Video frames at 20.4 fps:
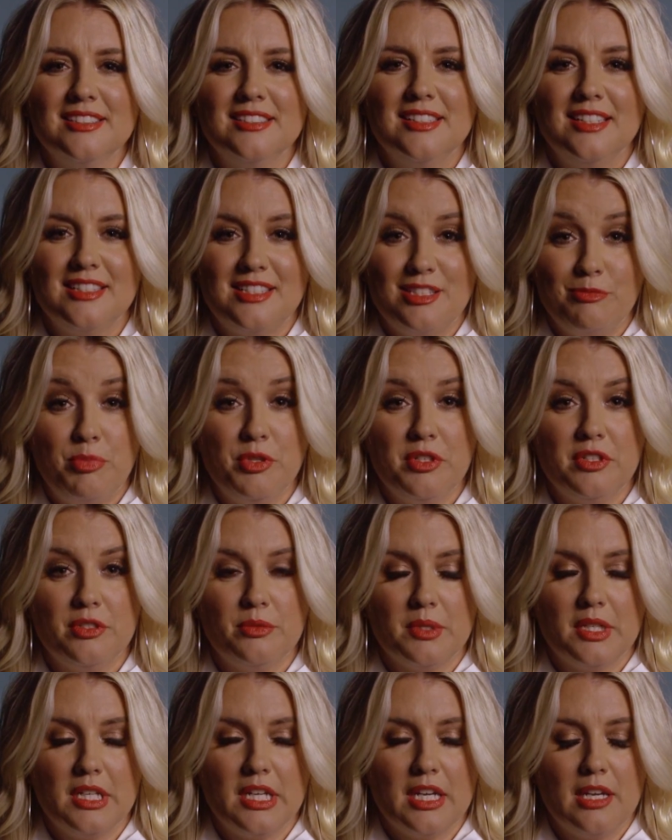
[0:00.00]
That's important.
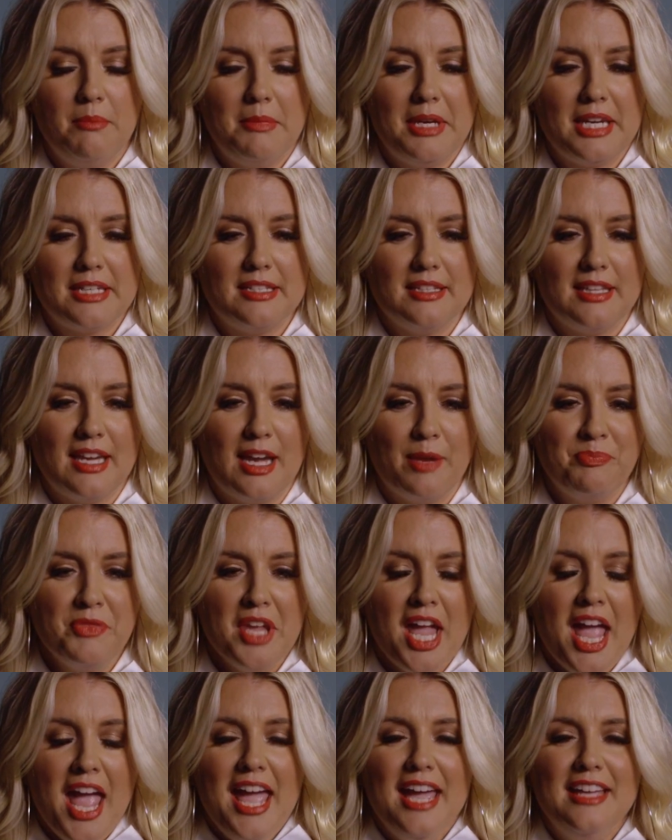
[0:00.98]
We're going to come back to that.
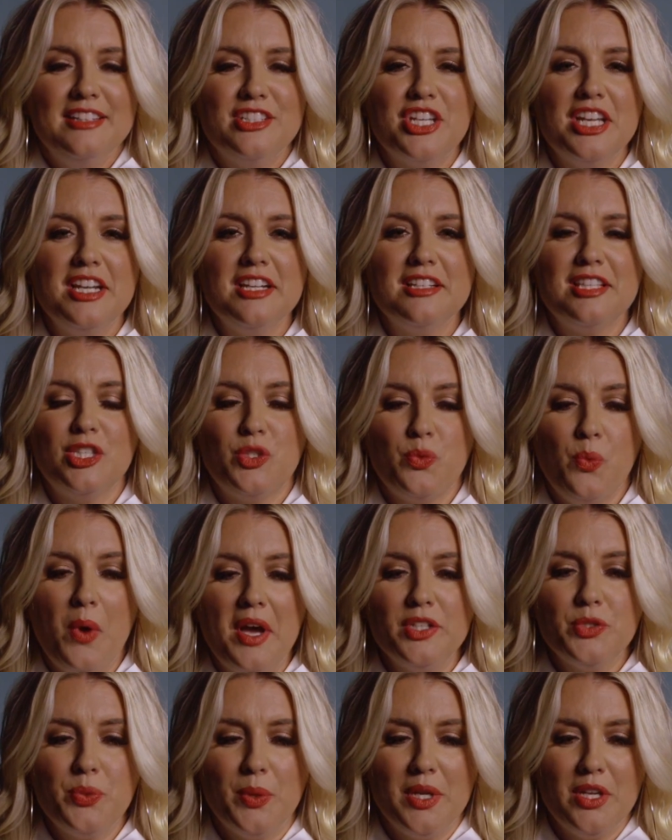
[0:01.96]
In Genesis
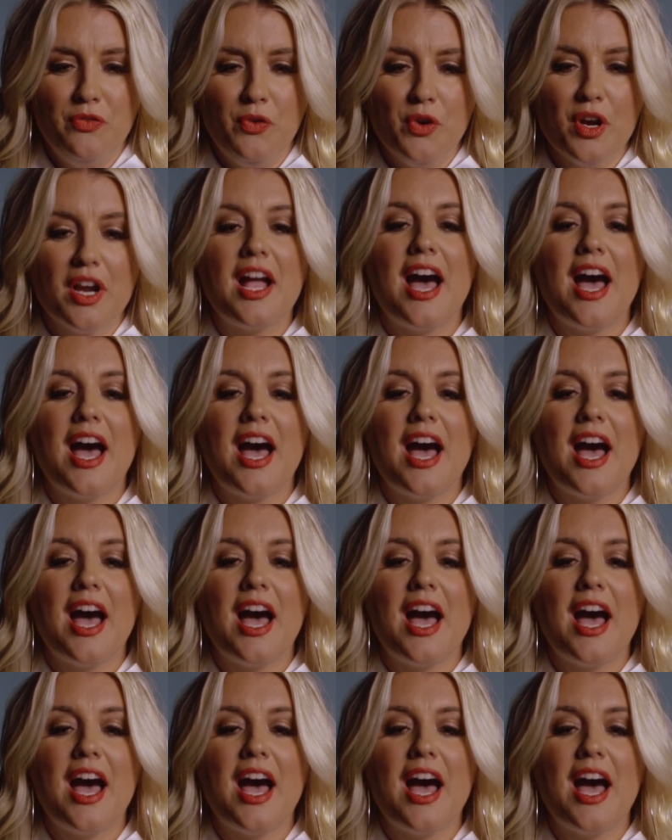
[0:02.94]
1:24,